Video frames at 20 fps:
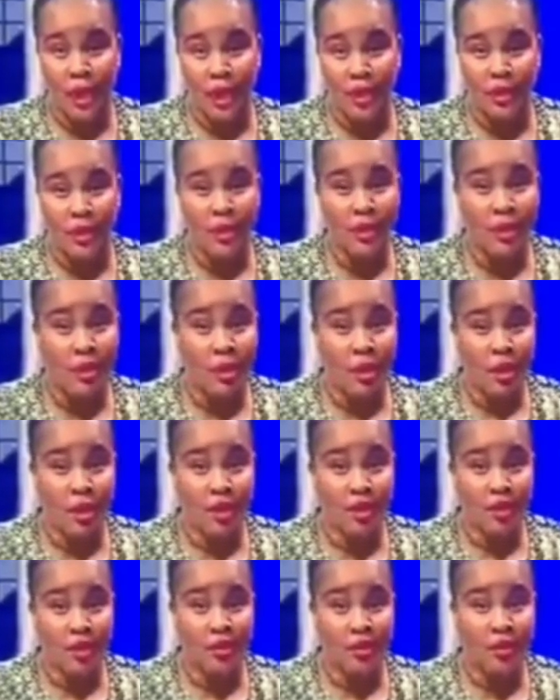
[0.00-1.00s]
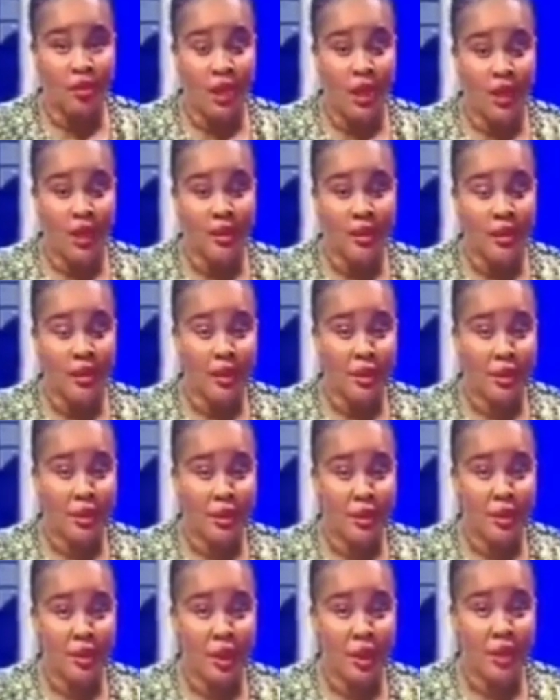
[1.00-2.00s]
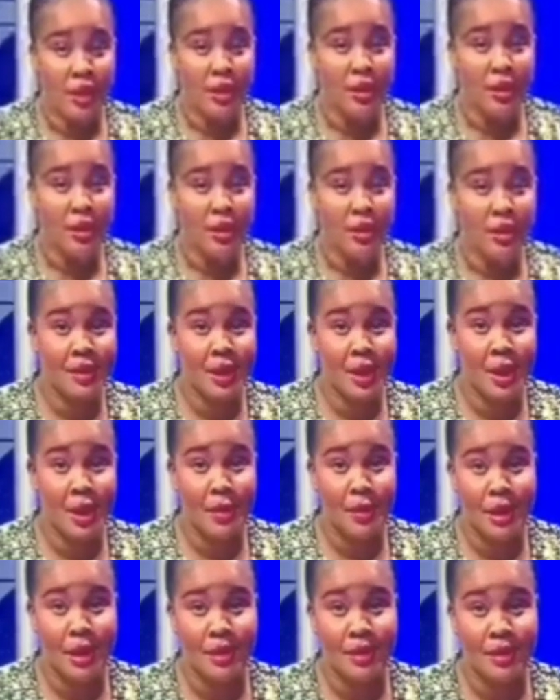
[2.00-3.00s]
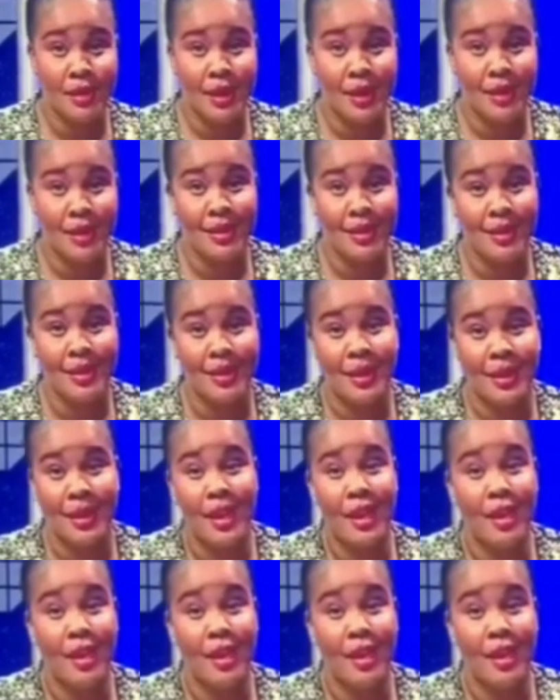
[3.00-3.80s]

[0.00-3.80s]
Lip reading: Implementing quality fighting in Ukraine this coming Saturday.